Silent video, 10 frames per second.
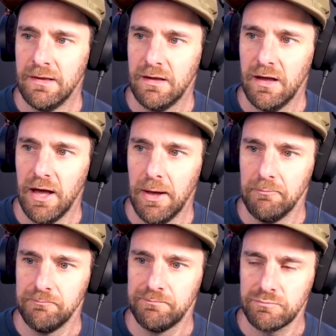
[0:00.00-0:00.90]

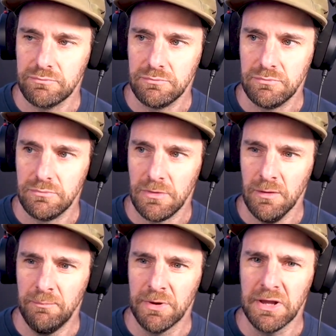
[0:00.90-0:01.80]

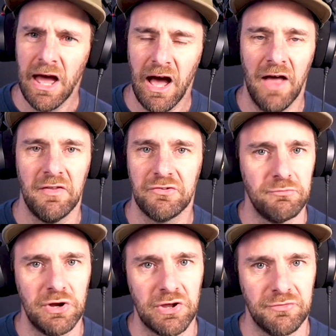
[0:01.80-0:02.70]
But yeah, and there's
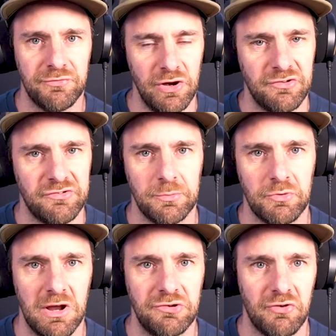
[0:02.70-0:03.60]
some really good footage. There's some
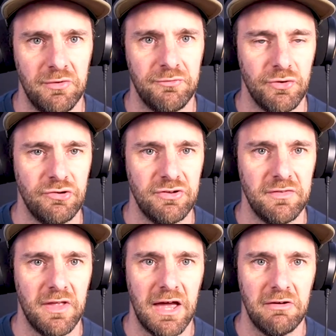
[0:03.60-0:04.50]
great drone footage in
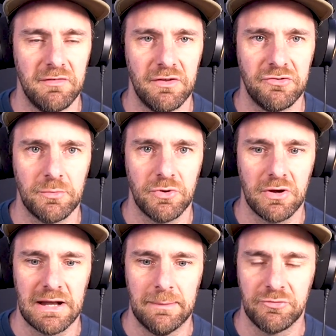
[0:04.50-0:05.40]
there, and there's some
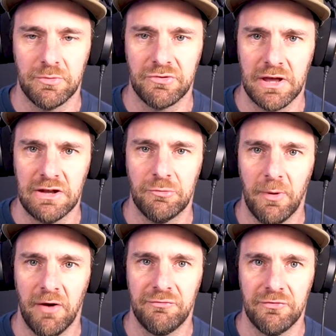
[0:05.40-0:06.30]
good clips from the stages.
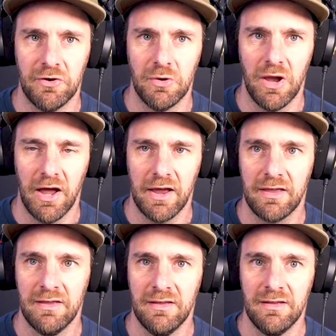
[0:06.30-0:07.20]
But I feel
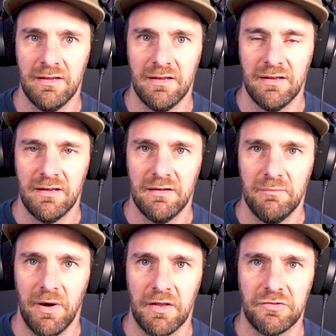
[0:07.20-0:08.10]
like
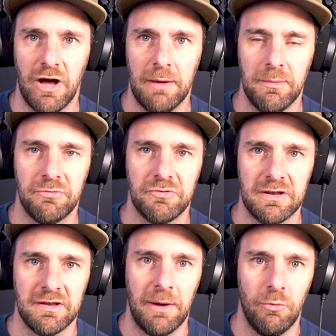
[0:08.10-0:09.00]
by the time I'm
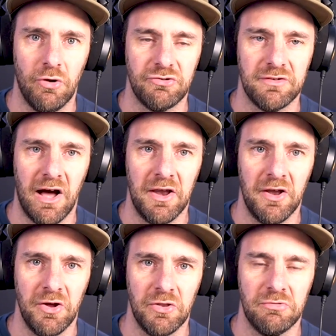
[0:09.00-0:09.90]
sitting down watching that, I
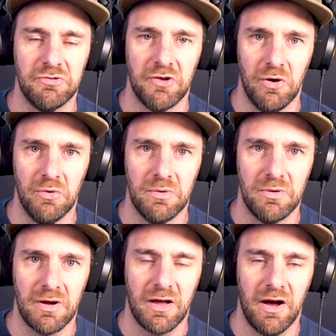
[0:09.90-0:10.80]
know the result.
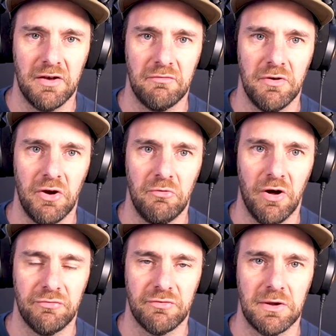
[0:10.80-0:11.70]
I kind of know
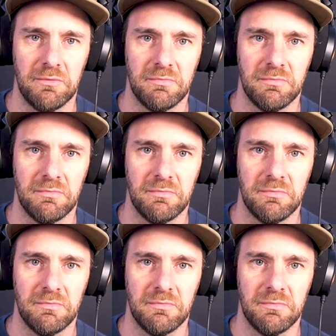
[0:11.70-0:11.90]
roughly